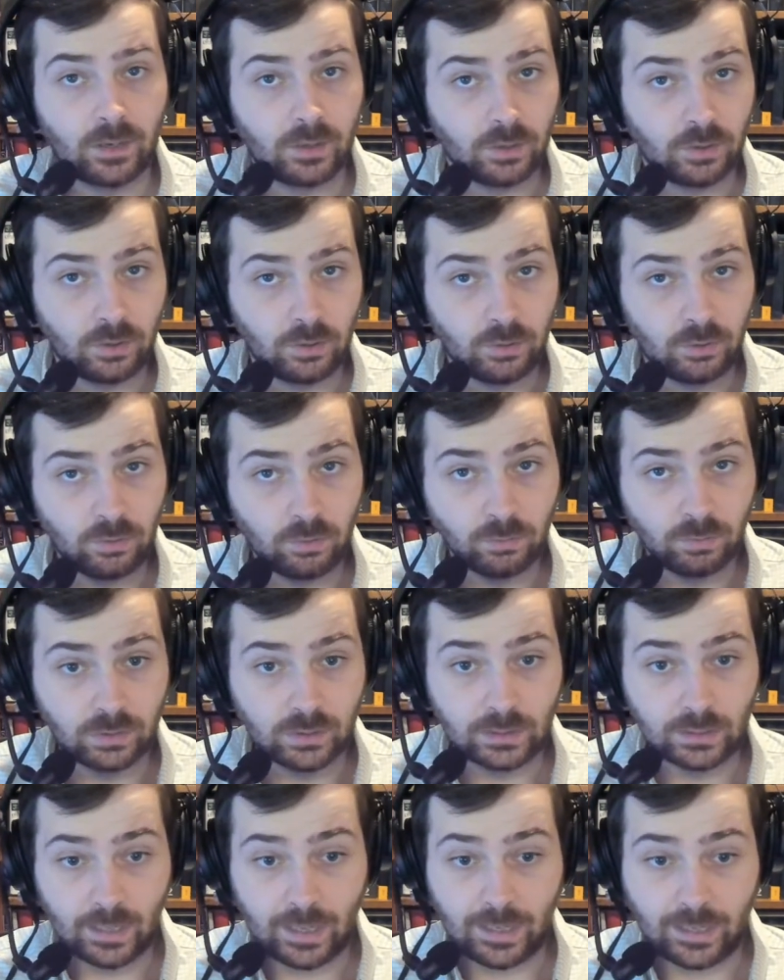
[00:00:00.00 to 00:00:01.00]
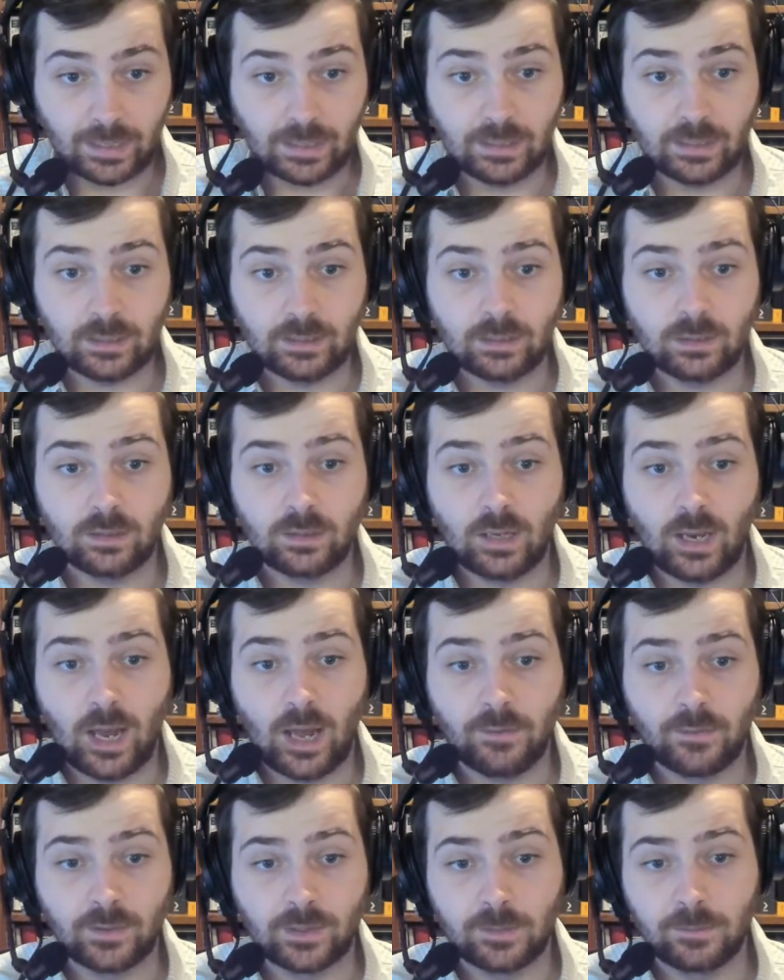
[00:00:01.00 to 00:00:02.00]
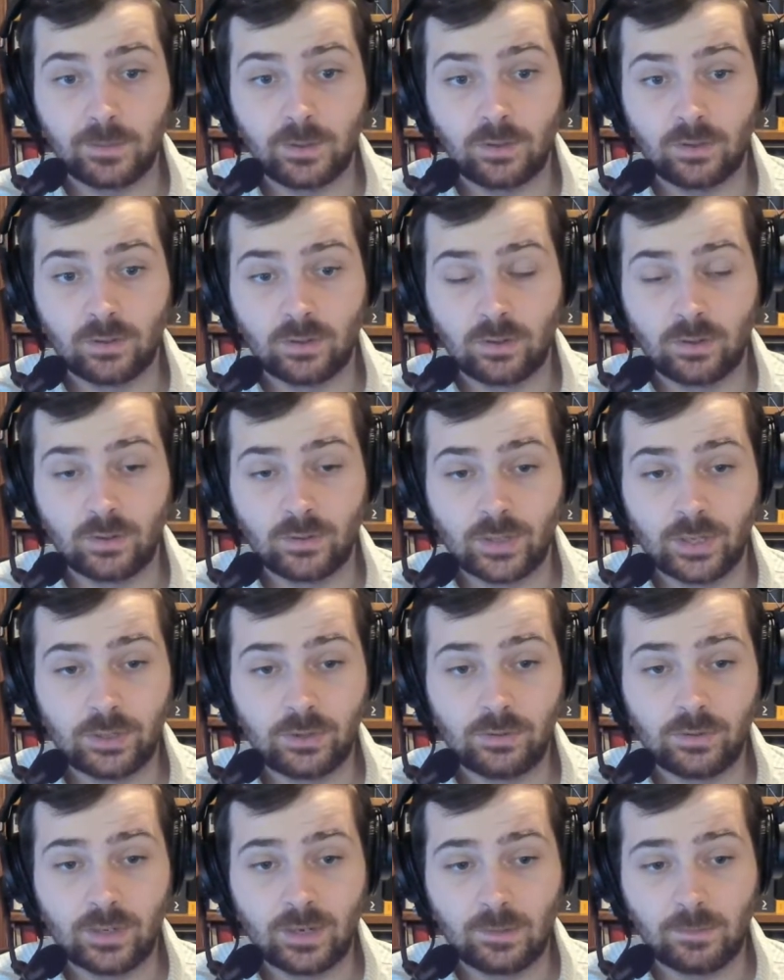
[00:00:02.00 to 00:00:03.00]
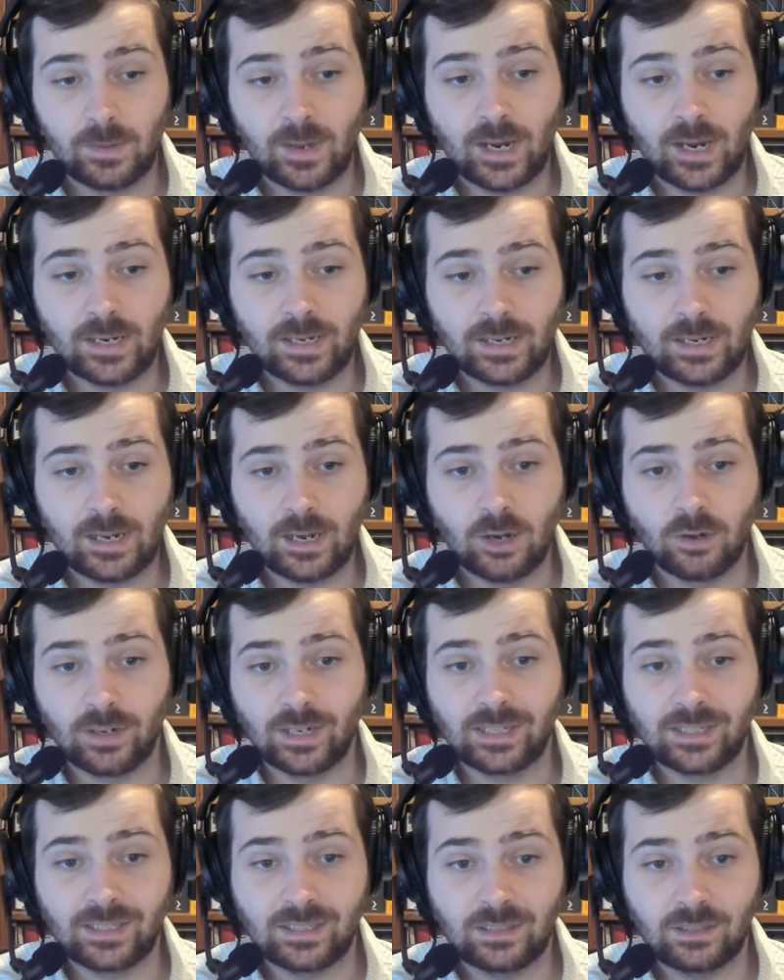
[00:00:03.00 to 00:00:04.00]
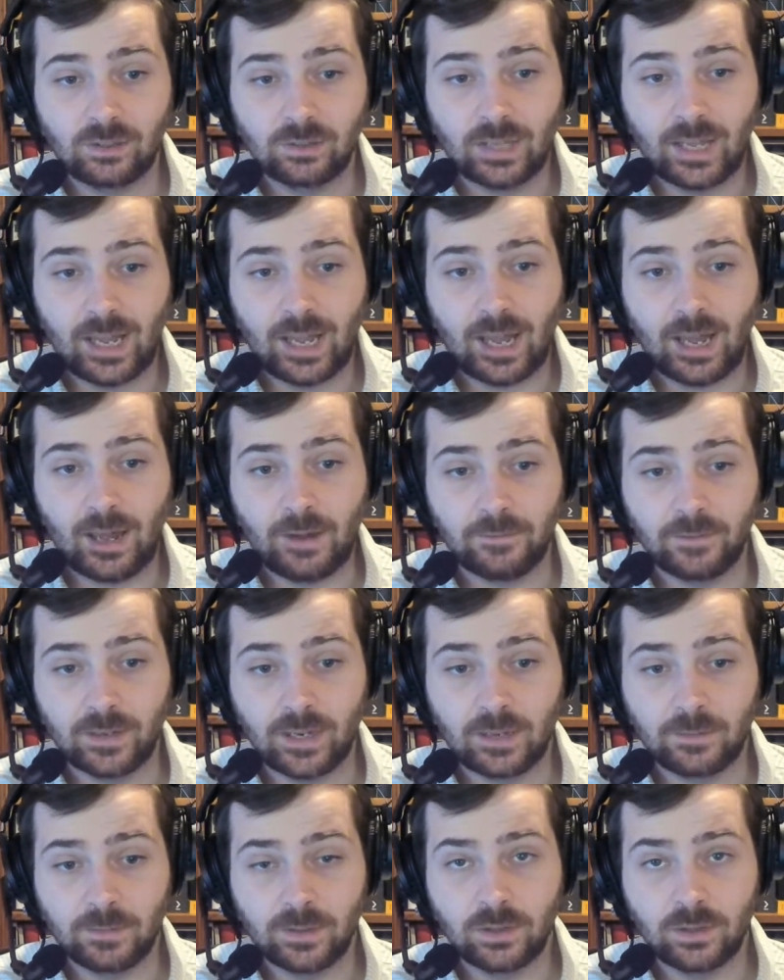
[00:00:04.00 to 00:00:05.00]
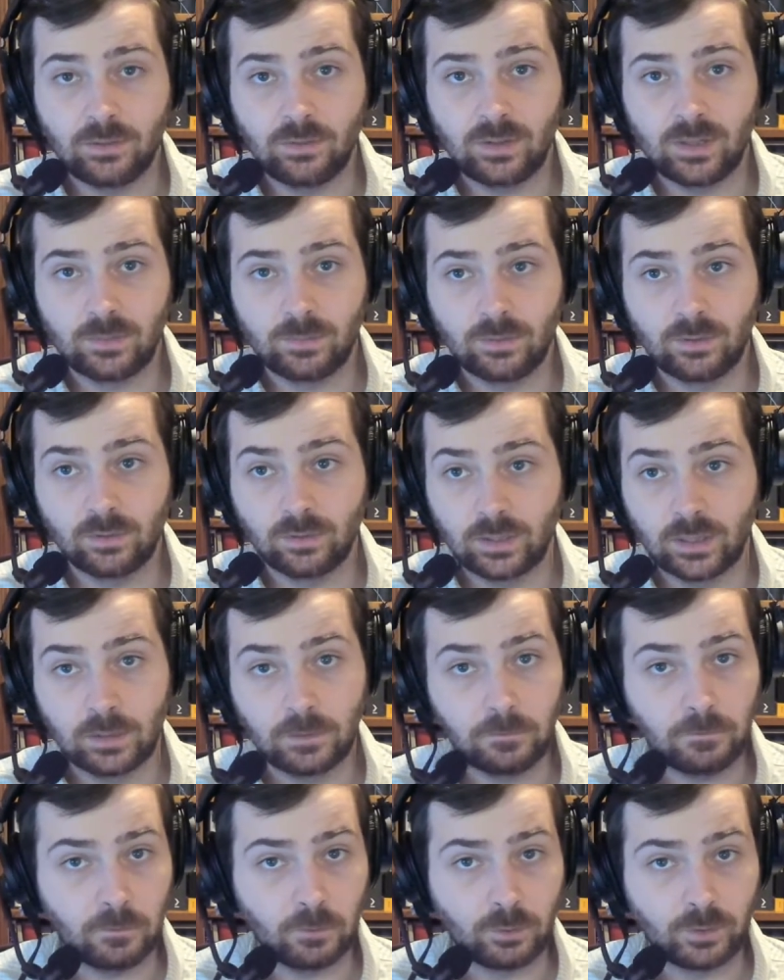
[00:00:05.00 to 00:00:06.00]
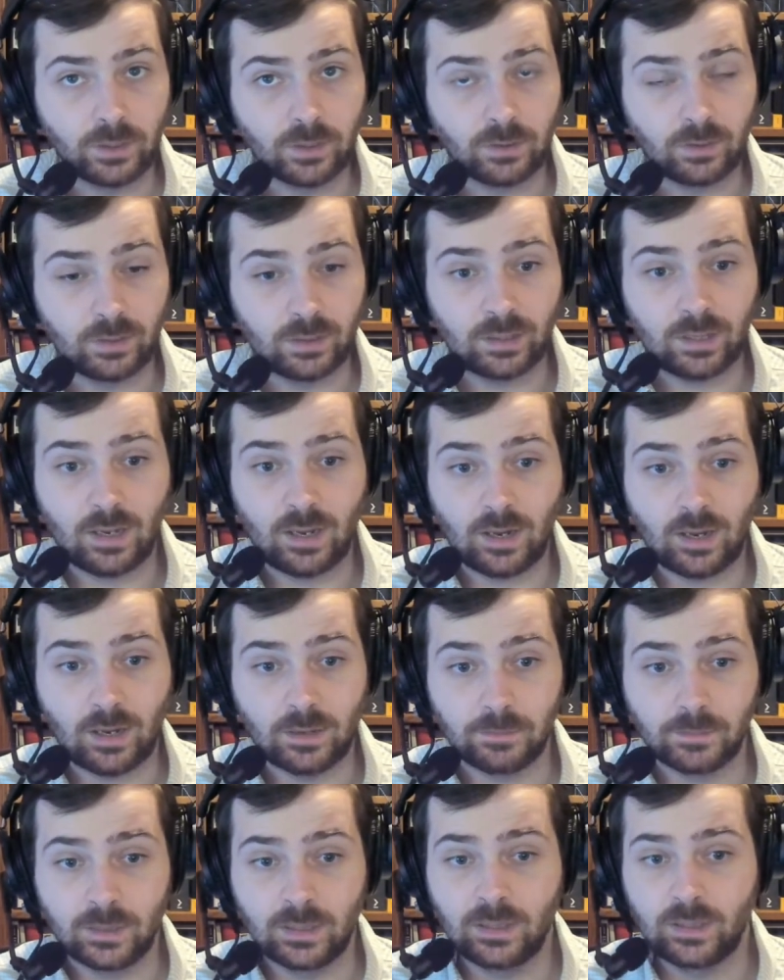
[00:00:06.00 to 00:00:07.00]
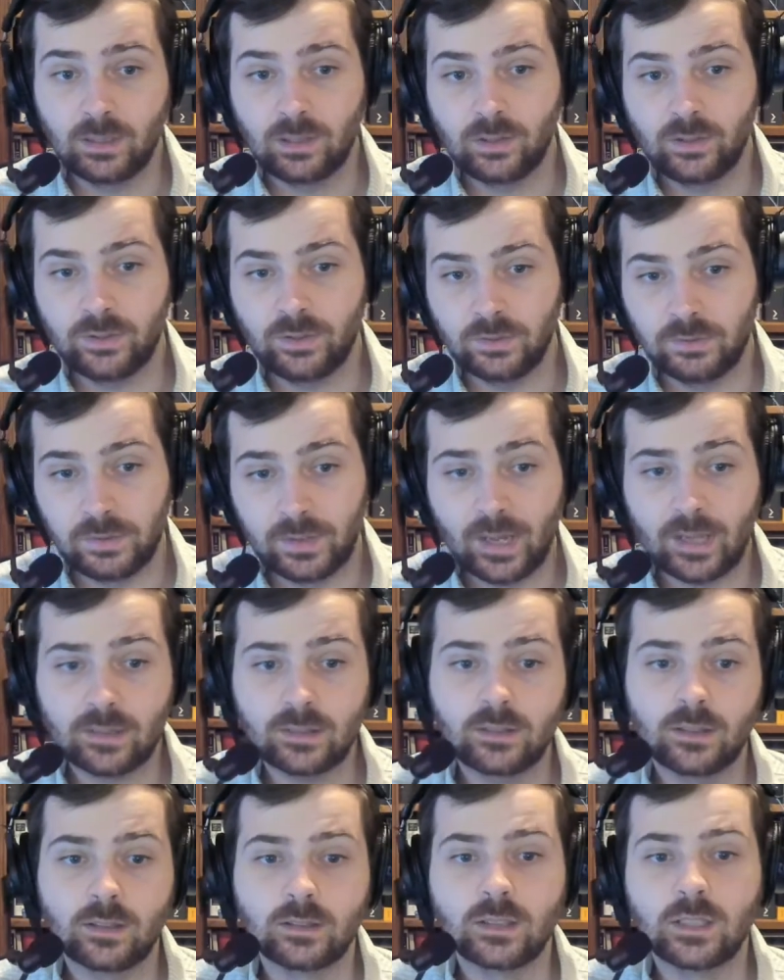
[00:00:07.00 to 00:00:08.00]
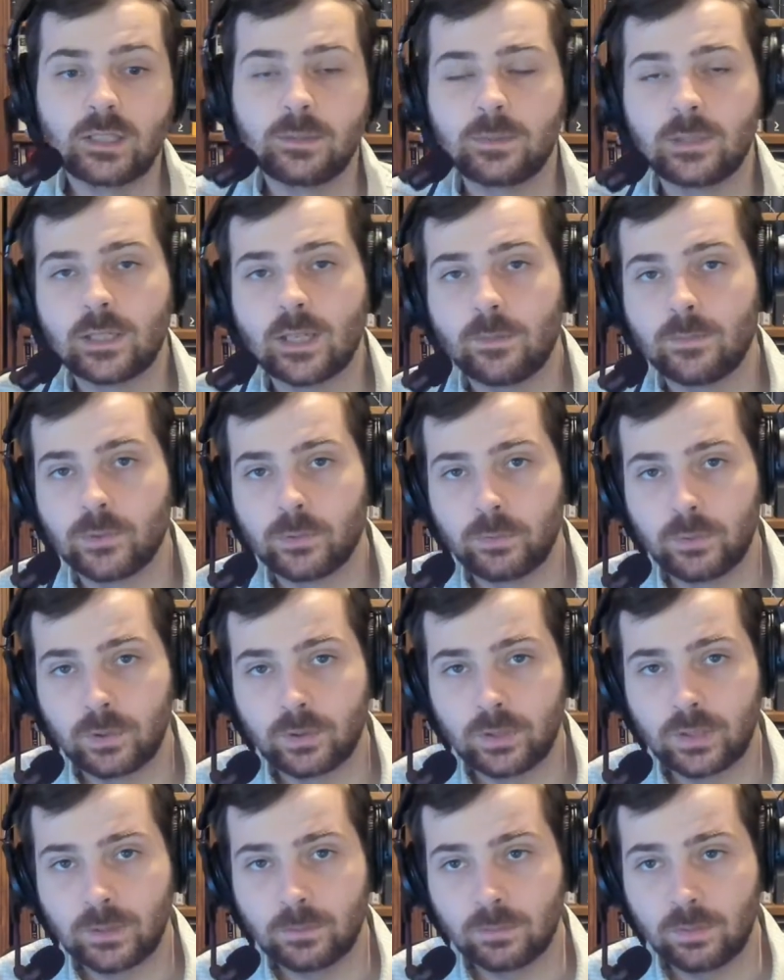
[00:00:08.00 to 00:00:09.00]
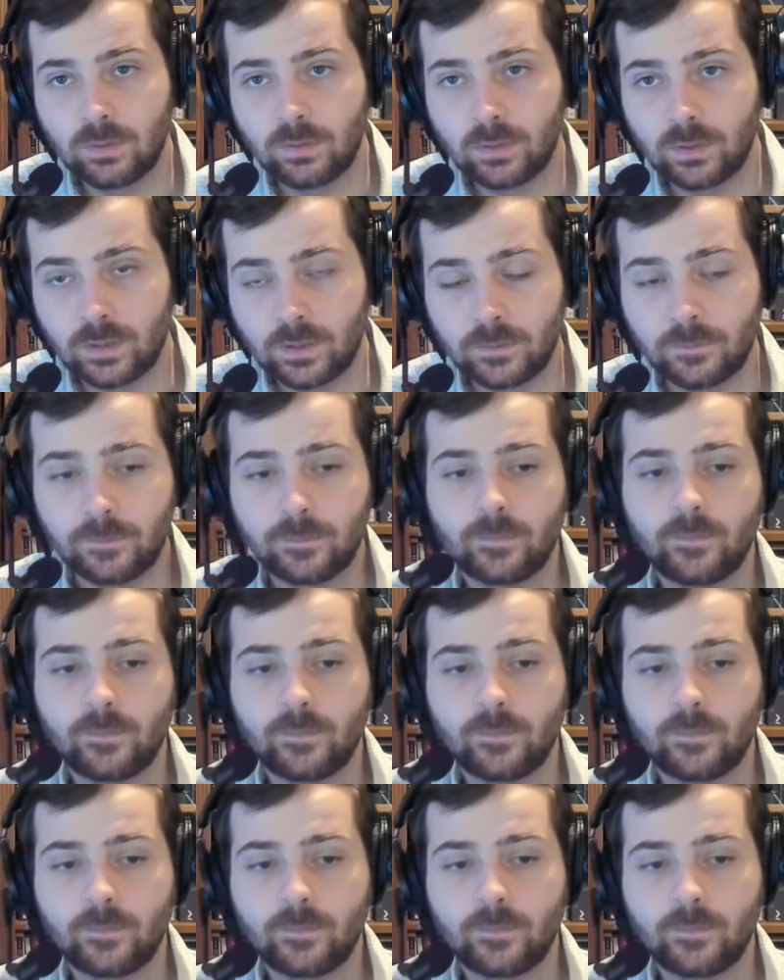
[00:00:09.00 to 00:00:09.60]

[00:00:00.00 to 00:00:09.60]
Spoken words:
you would like to have a computer that you can buy now and still have and be usable in 4 years' time. So that suddenly becomes really important.